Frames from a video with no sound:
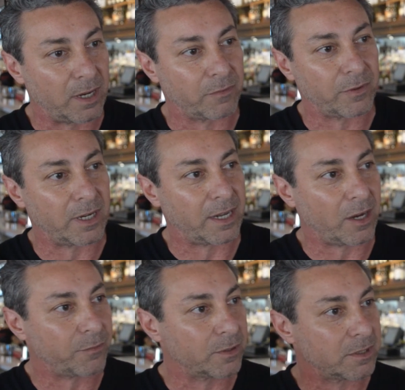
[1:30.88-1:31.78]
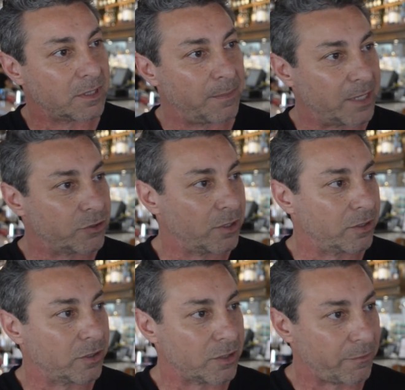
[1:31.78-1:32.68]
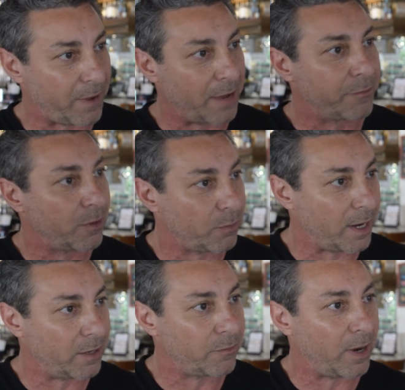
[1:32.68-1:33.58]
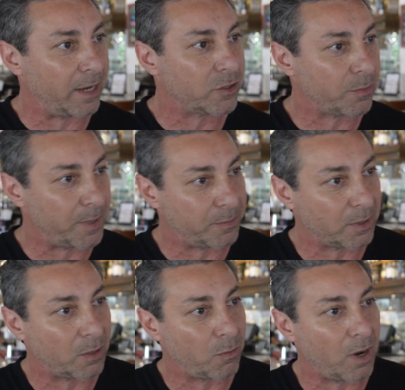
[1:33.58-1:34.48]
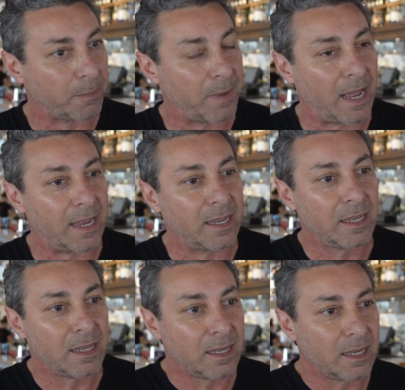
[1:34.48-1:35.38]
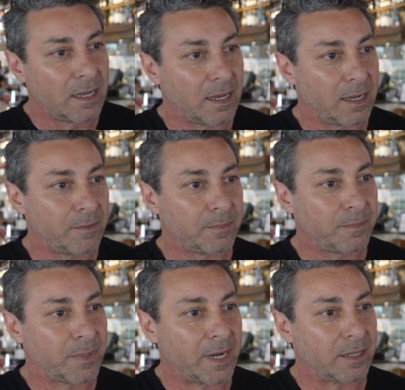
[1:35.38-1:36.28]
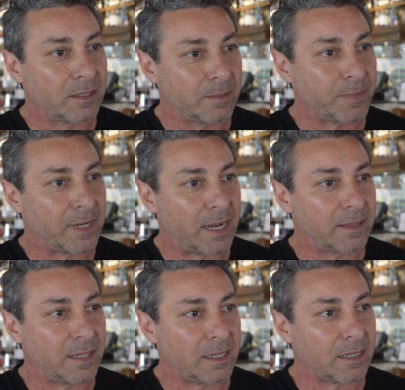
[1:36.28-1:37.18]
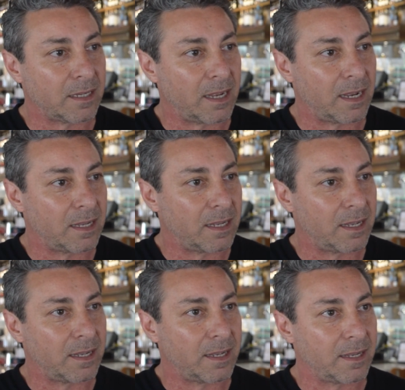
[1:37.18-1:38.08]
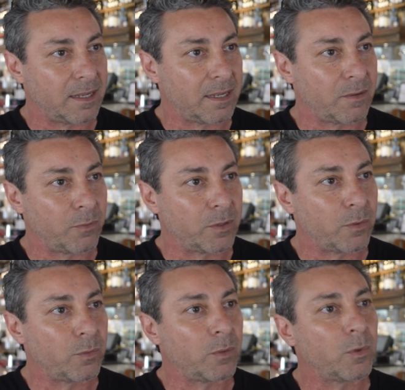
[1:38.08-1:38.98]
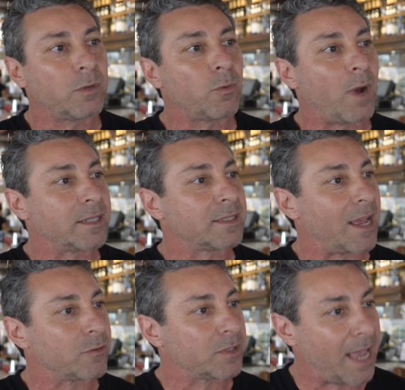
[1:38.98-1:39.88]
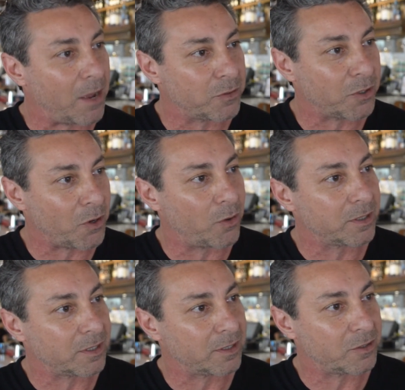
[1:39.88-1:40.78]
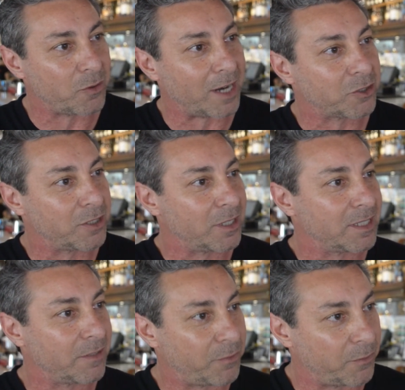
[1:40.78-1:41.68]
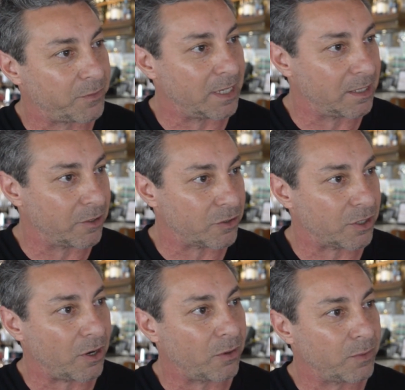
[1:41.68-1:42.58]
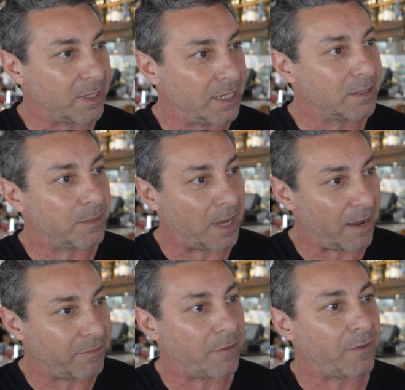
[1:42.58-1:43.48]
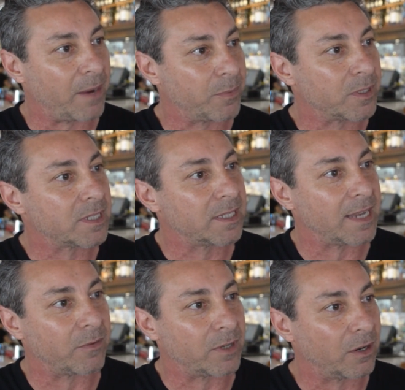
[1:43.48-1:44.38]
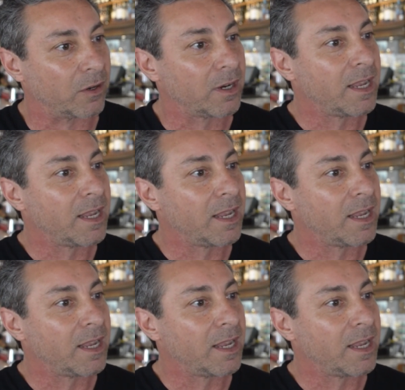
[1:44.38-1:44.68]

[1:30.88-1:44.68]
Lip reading: are very careful to make sure that there's a 5-foot right of way so people can walk by. But I think we wouldn't want downtown to go into the direction it did 15 years ago. We need to have that vibrancy down here,